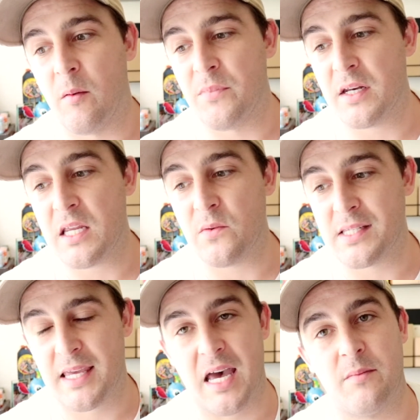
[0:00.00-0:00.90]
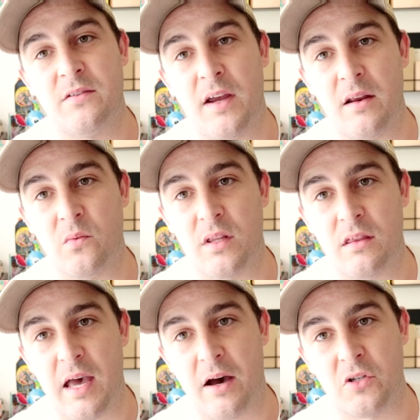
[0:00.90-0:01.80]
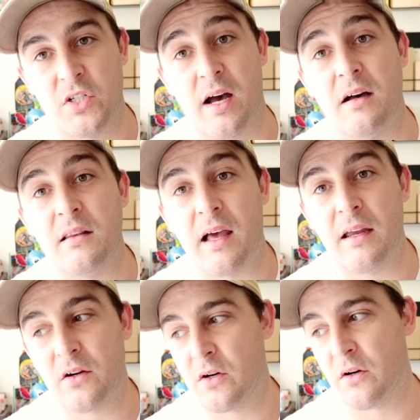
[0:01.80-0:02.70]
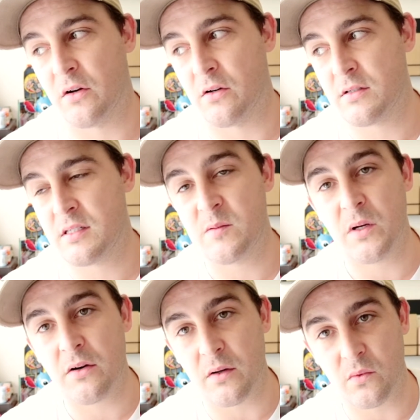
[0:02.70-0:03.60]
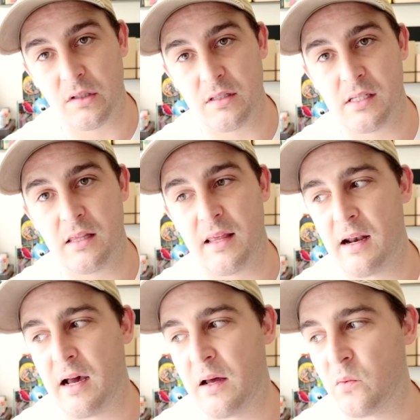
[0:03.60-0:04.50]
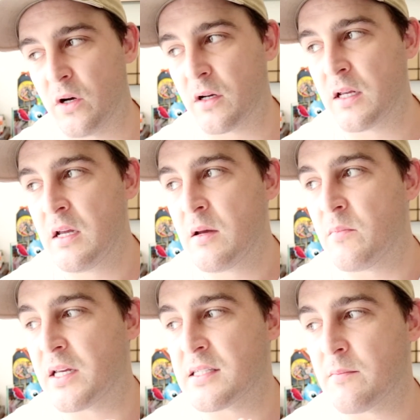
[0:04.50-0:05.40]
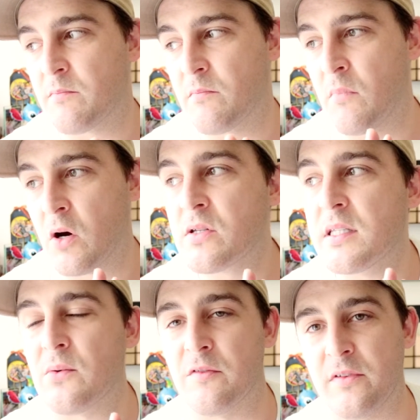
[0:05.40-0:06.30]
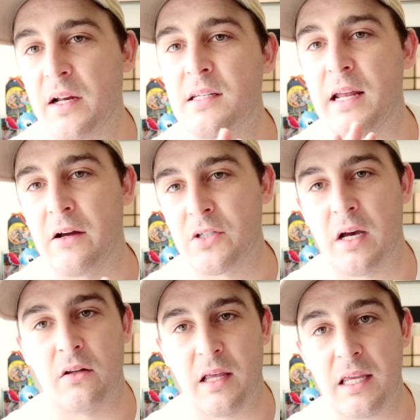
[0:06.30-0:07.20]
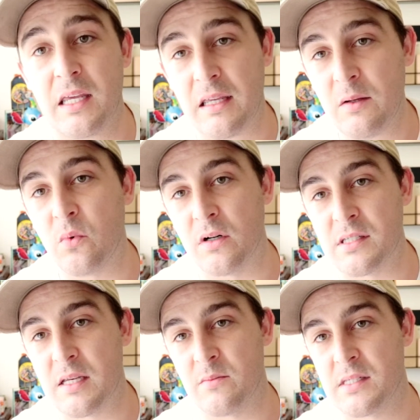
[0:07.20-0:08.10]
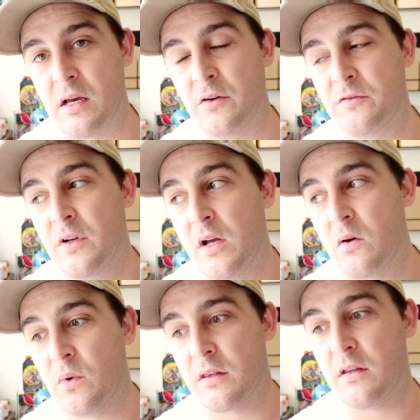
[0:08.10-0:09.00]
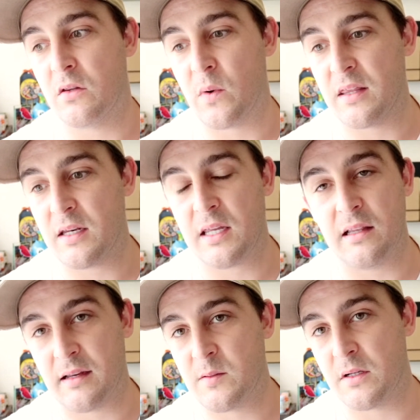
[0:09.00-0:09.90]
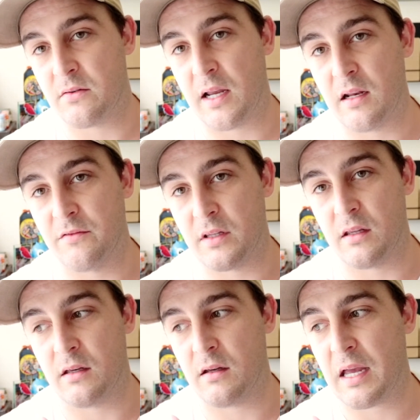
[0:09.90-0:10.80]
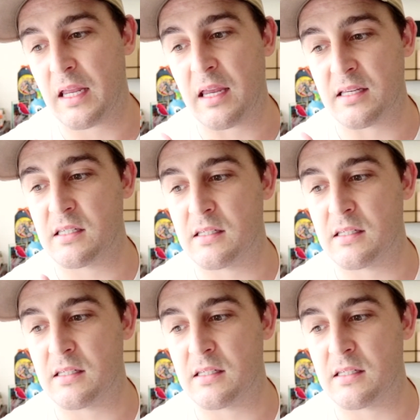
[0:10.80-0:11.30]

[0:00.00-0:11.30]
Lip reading: that he was captivated with how childlike her spirit was in that artwork, because it mostly reflected how childlike he was himself with the way that he liked to be creative, and I guess